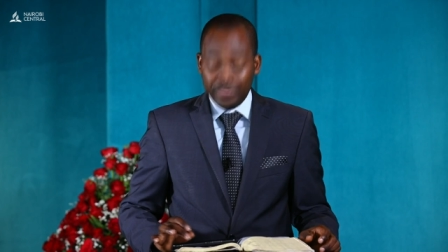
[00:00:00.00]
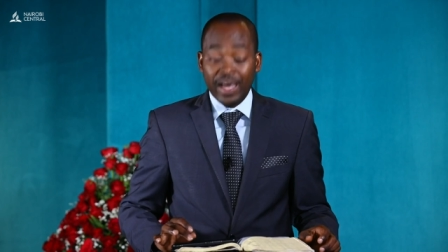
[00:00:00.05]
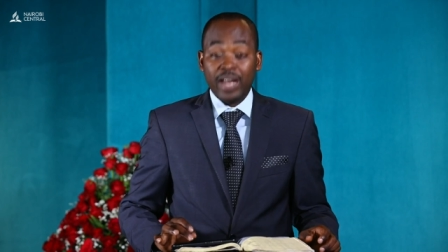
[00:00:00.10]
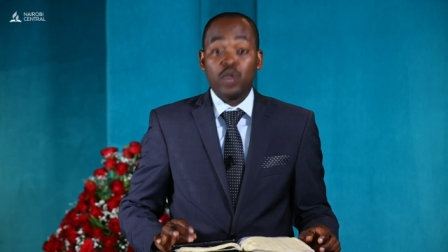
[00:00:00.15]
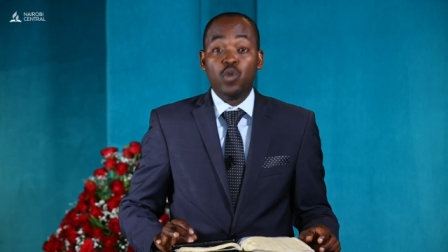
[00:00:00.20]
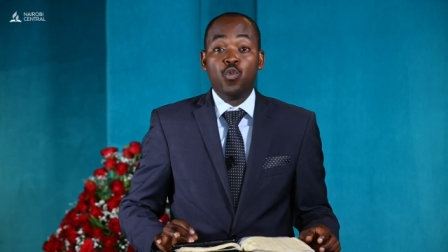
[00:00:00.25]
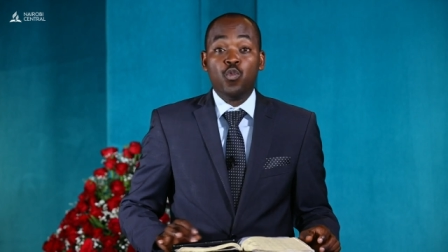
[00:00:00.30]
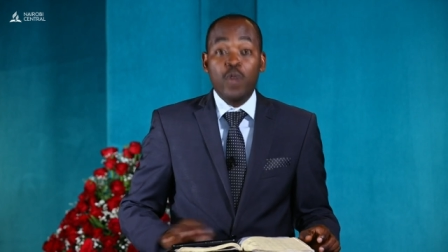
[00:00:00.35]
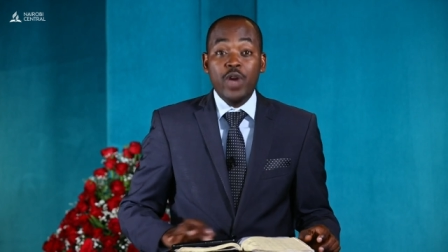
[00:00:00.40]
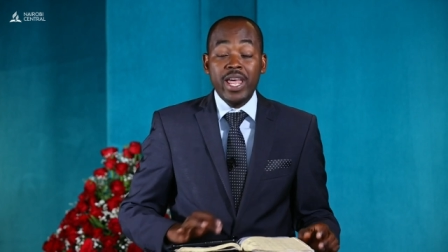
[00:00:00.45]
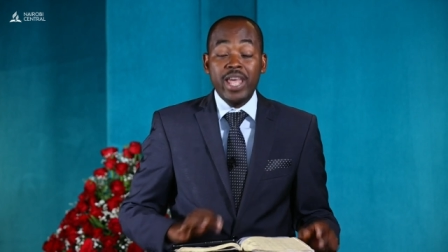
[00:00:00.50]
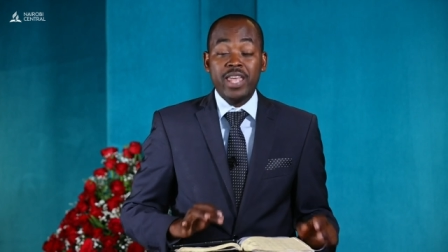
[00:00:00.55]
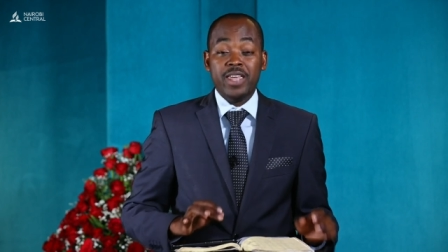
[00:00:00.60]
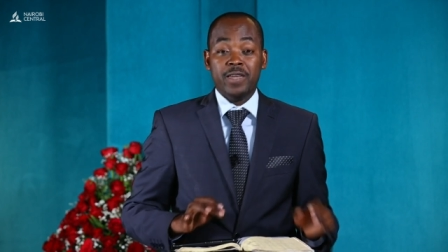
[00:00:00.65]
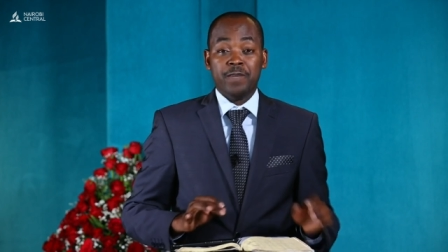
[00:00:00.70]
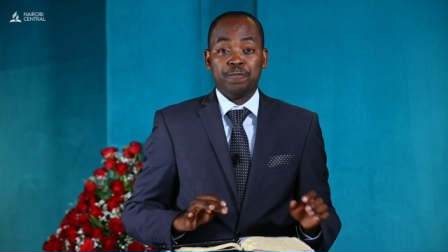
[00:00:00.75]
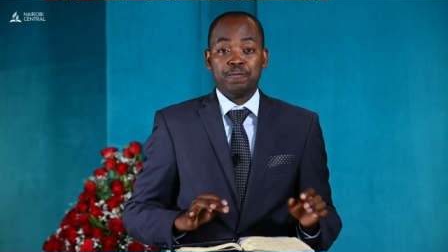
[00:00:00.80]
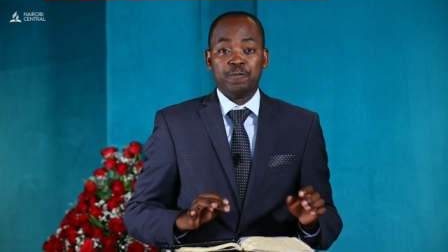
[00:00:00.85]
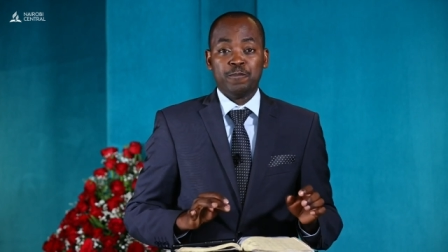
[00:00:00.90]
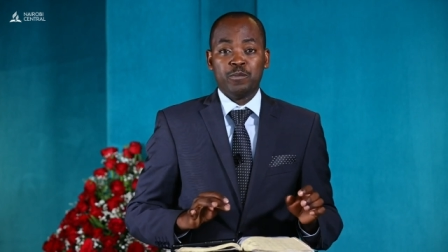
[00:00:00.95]
that
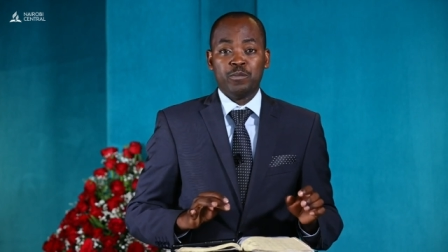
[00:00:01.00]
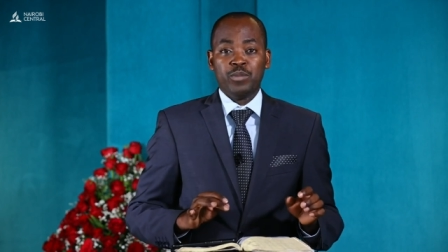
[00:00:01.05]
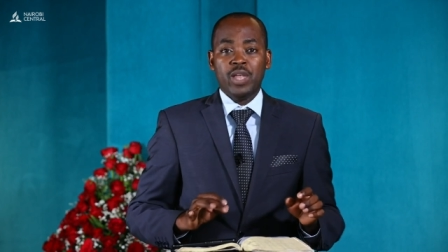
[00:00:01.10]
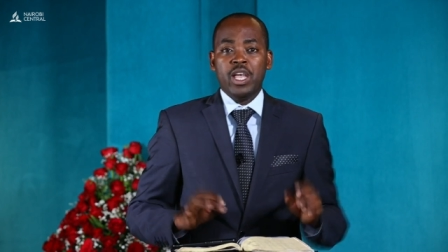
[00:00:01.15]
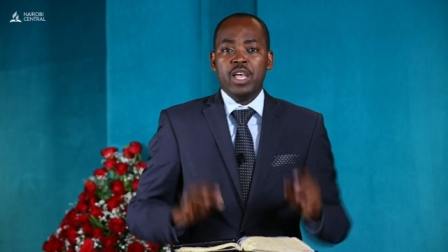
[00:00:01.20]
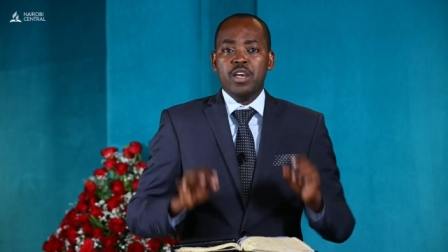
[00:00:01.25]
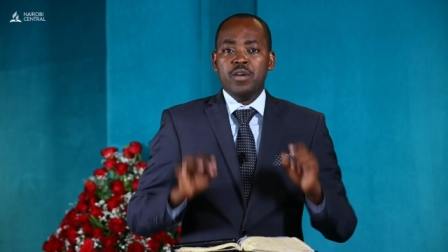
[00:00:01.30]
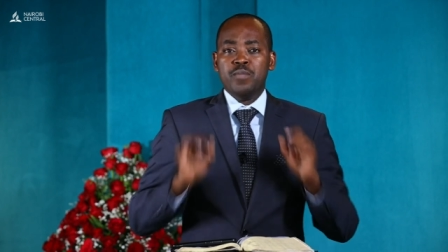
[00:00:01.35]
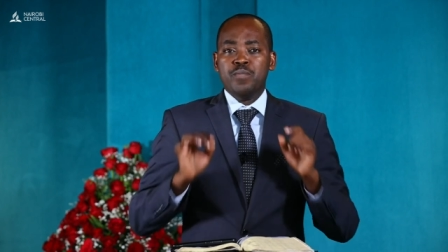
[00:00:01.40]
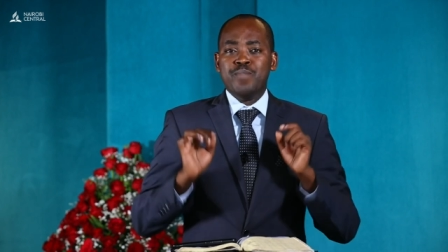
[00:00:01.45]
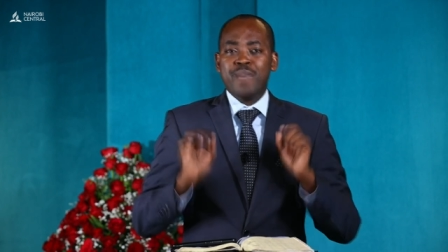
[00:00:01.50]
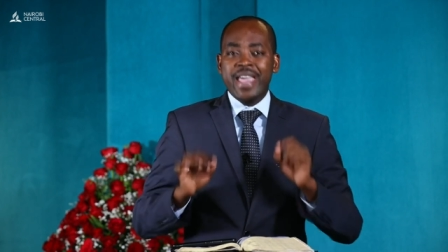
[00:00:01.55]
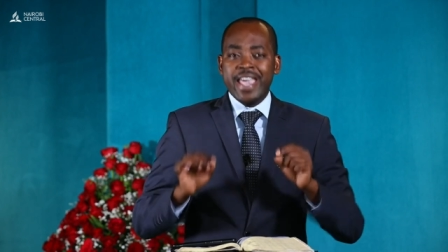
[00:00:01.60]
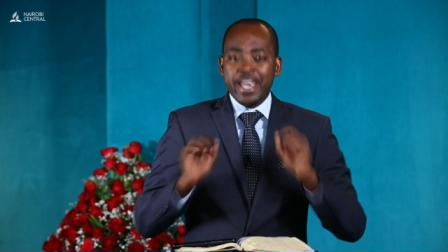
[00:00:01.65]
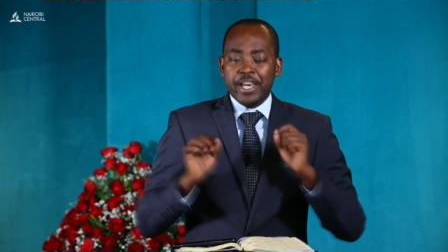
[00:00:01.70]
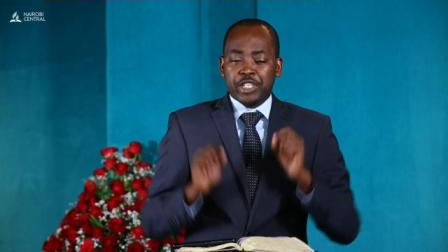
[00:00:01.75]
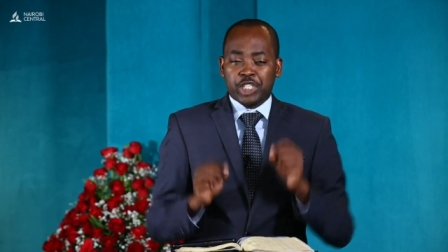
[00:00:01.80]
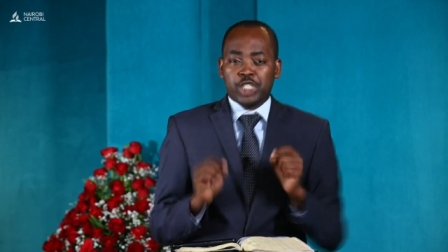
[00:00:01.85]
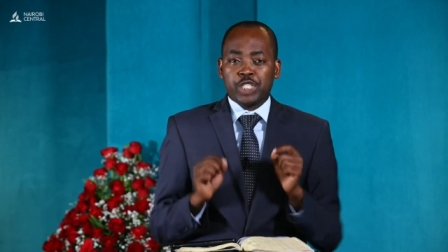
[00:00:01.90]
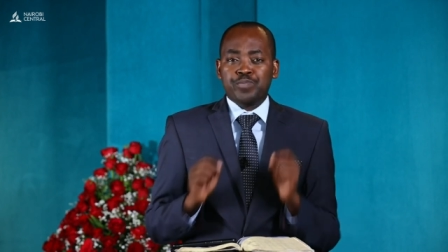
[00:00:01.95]
we may
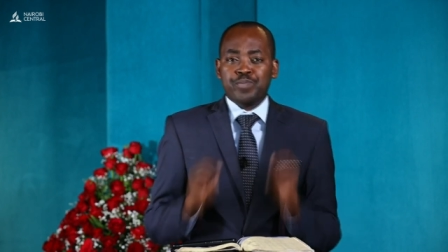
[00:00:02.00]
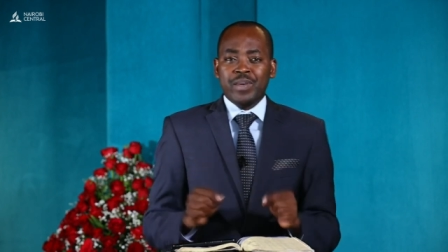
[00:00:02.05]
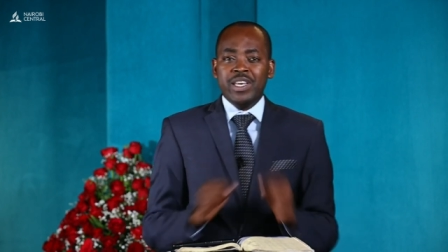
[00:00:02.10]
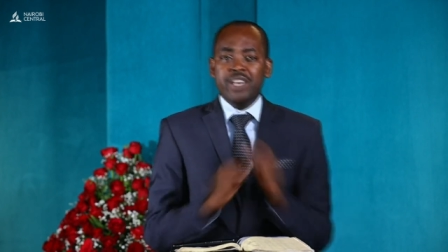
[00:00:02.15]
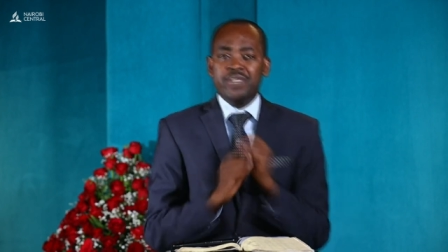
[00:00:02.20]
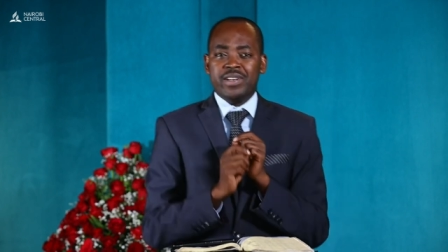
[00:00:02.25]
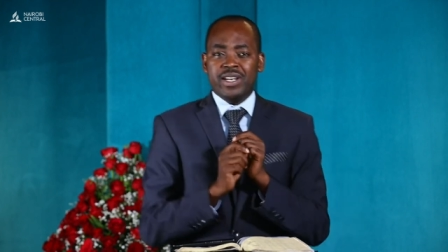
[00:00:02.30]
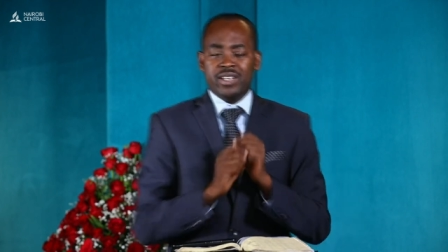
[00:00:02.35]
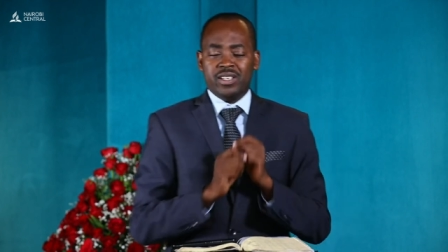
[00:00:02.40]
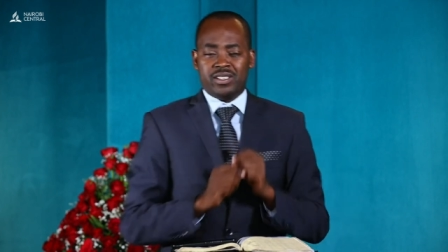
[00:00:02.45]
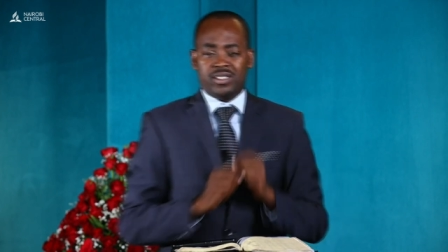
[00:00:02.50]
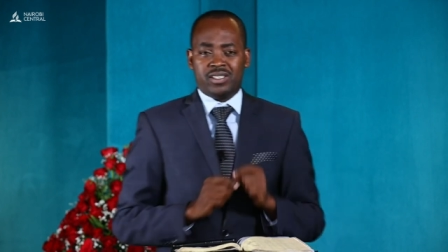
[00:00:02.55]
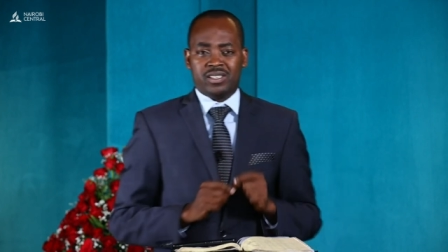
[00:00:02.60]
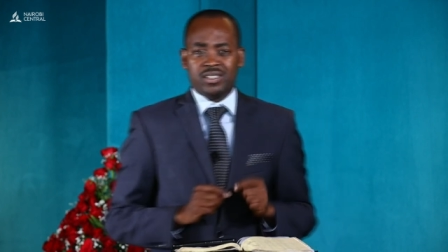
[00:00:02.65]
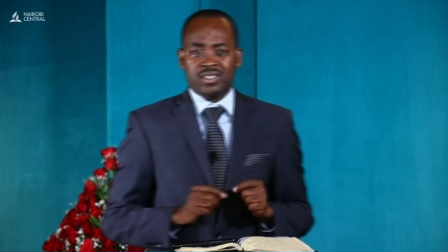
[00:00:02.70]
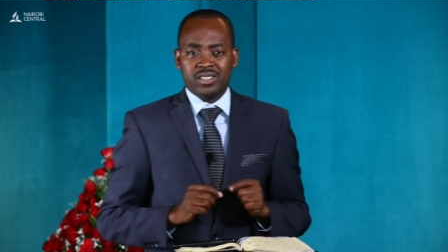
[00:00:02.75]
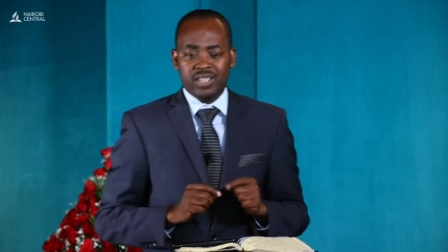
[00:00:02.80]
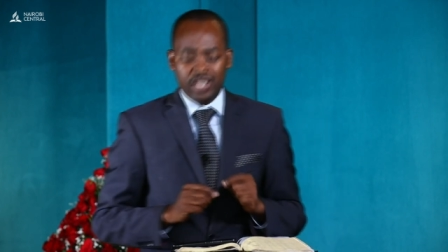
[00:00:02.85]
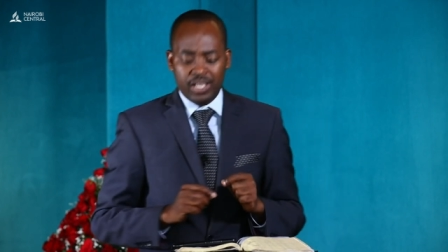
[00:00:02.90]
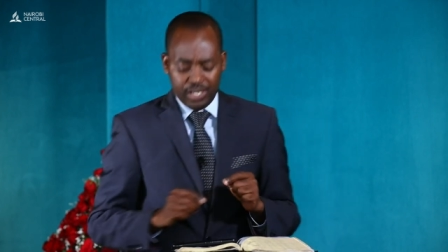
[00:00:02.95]

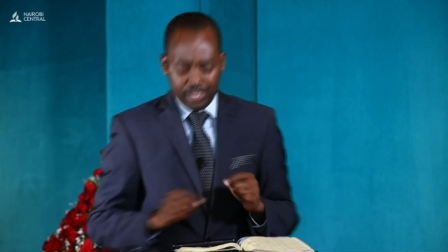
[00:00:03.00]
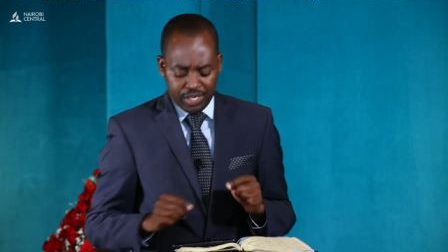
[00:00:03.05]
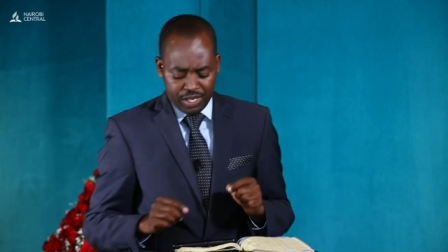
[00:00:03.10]
experience